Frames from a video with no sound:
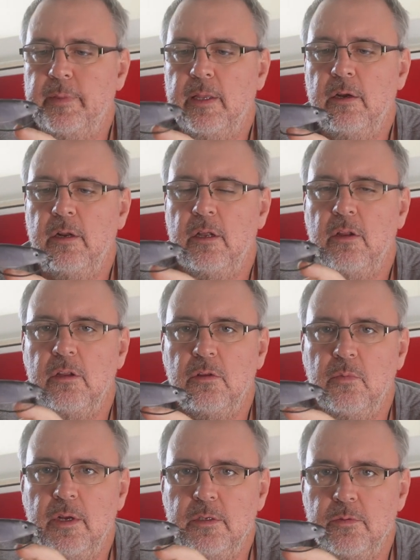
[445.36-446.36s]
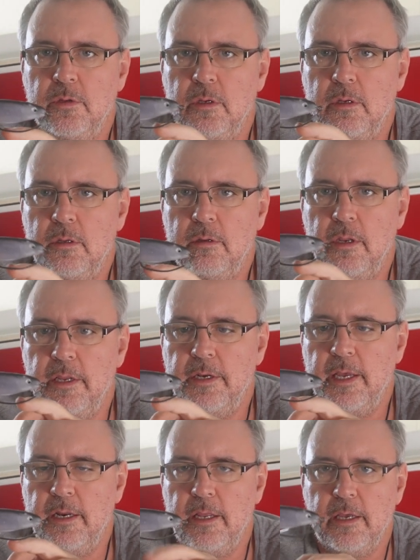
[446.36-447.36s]
I don't like the ones with the lead
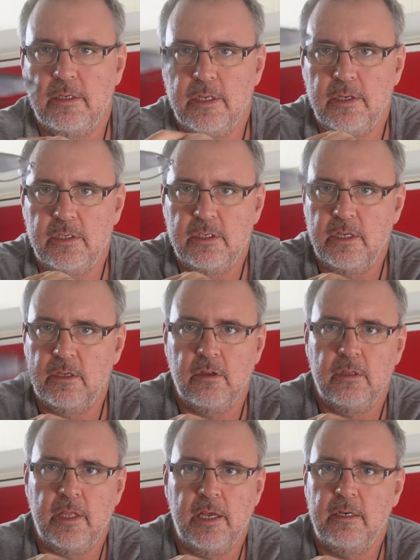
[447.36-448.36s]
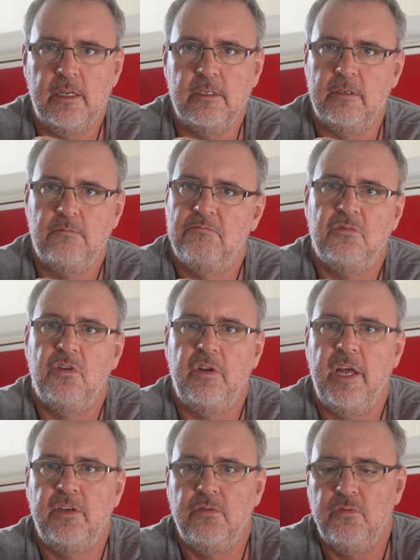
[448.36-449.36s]
down there because they just sink like that. It's not
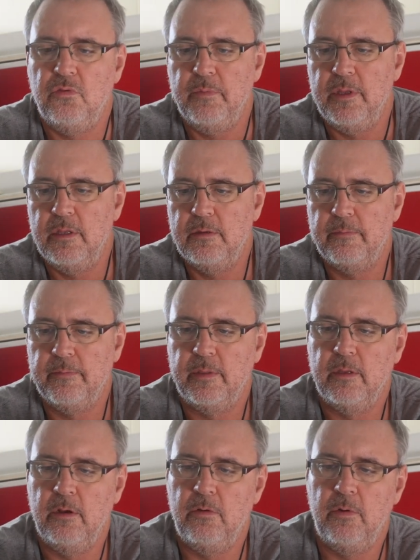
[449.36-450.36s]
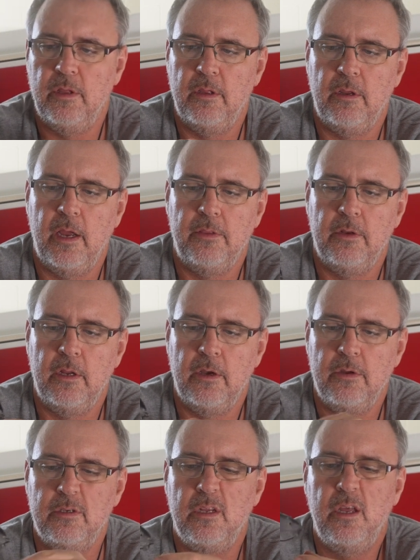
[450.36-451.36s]
natural for me. I'd rather at the
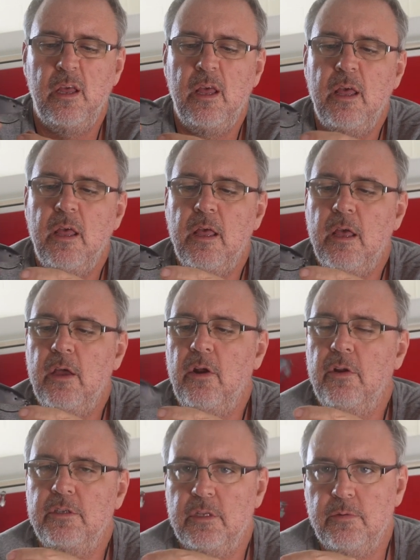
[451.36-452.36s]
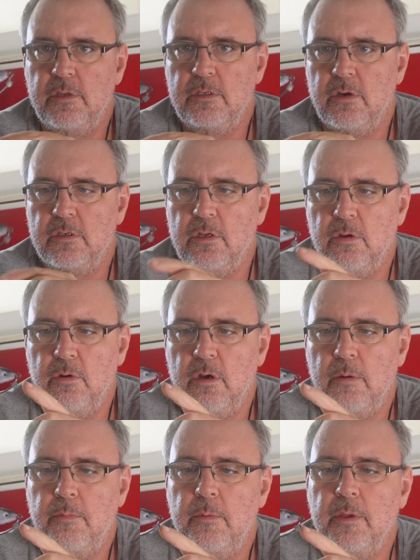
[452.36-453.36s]
nose. And honestly, with this size lure,
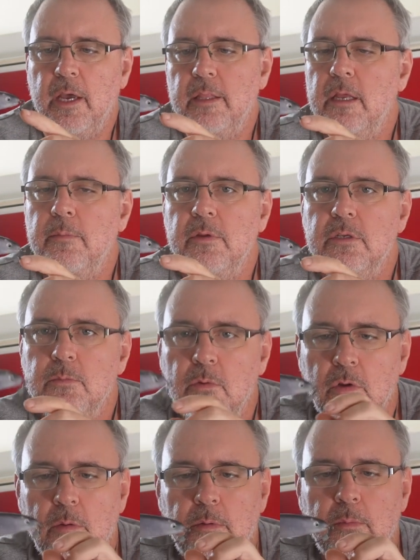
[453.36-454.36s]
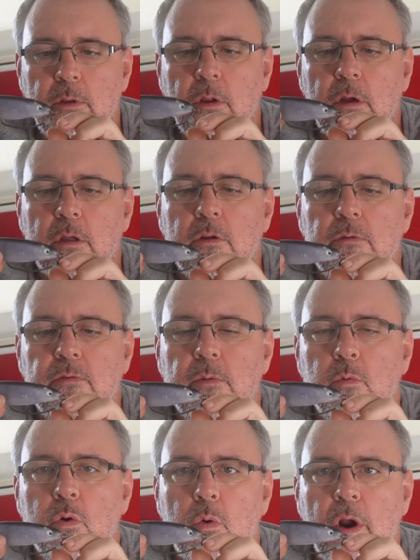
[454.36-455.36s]
I'll probably cut that a bit smaller, probably like a few
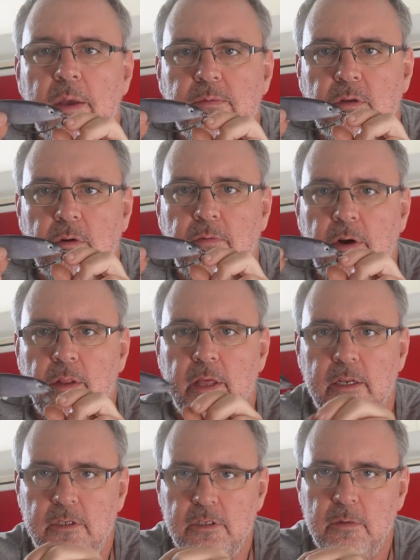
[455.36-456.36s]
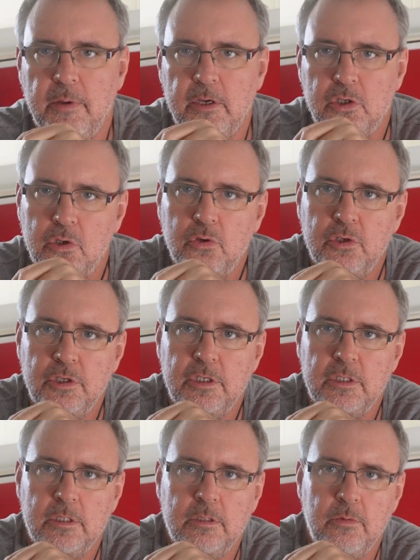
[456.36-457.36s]
more grams on the front of that, just to make sure she
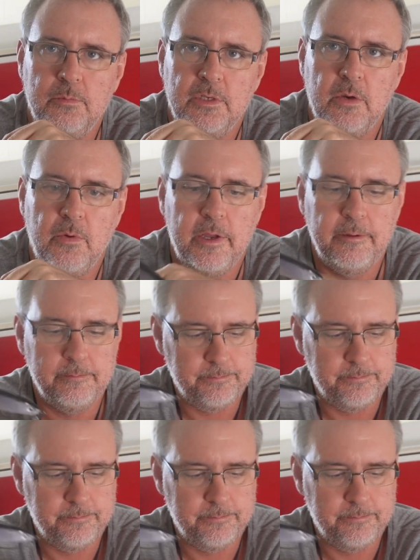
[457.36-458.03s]
swims that way.